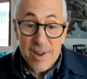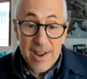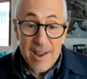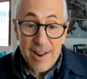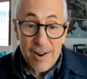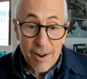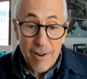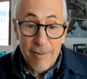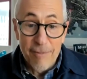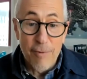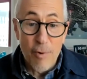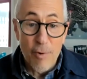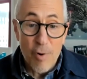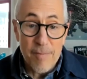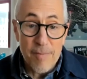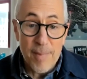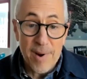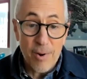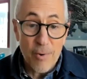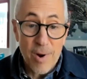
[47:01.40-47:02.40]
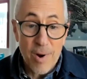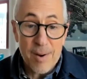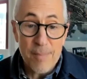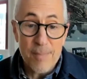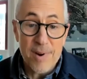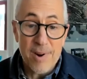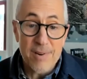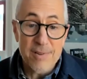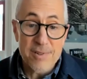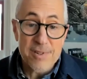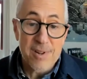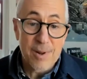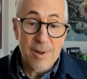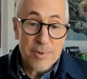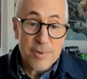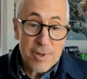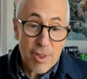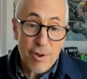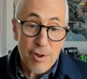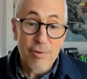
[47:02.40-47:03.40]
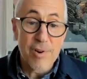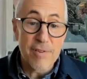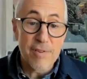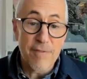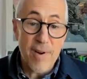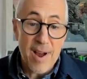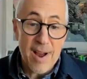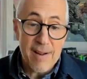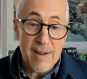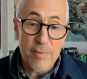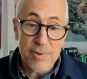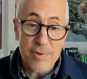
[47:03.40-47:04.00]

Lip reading: had all four of my grandparents till I was 35,